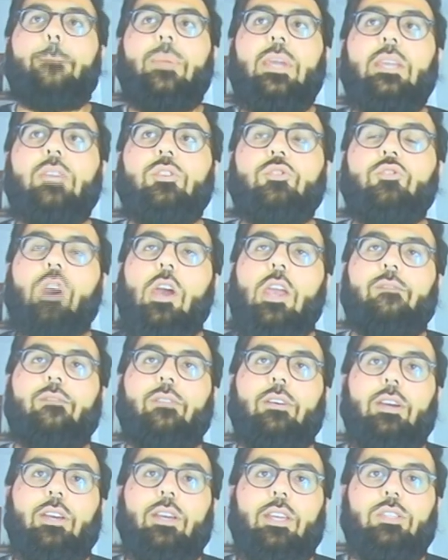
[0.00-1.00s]
driver
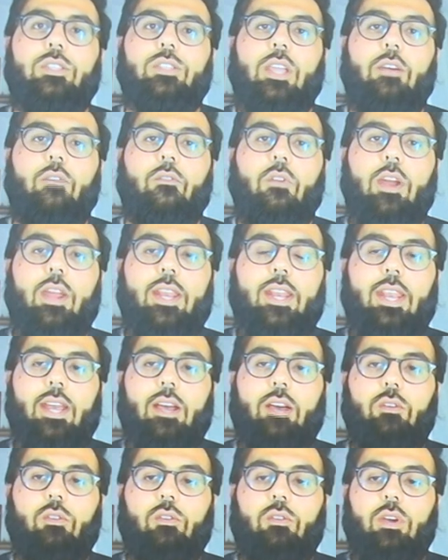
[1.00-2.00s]
is that right
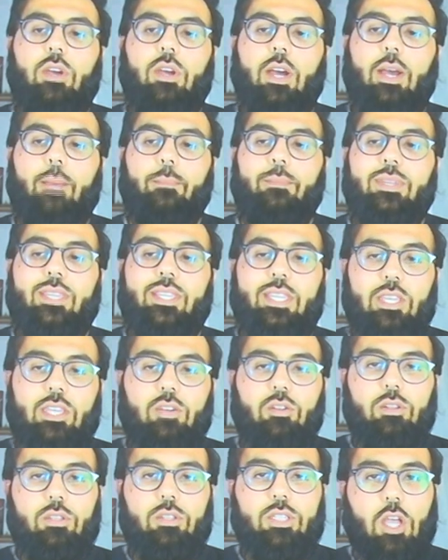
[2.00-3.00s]
now um,
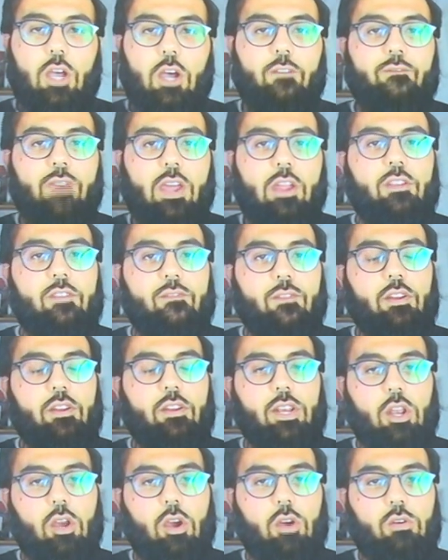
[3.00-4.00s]
yields are very, very
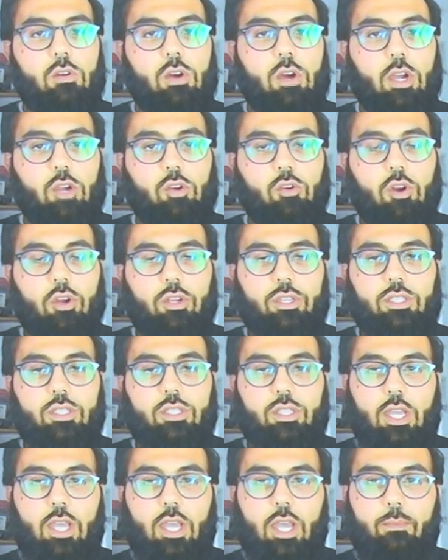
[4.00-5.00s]
low across
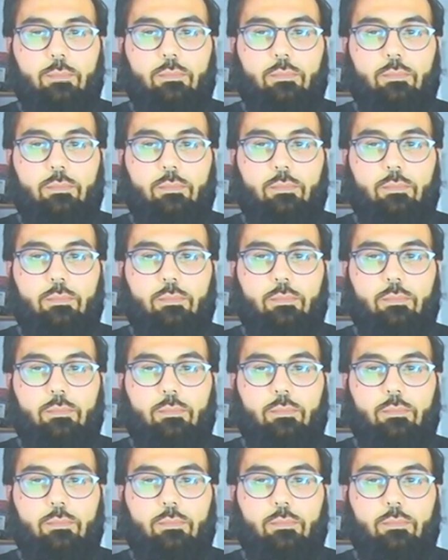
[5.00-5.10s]
um, the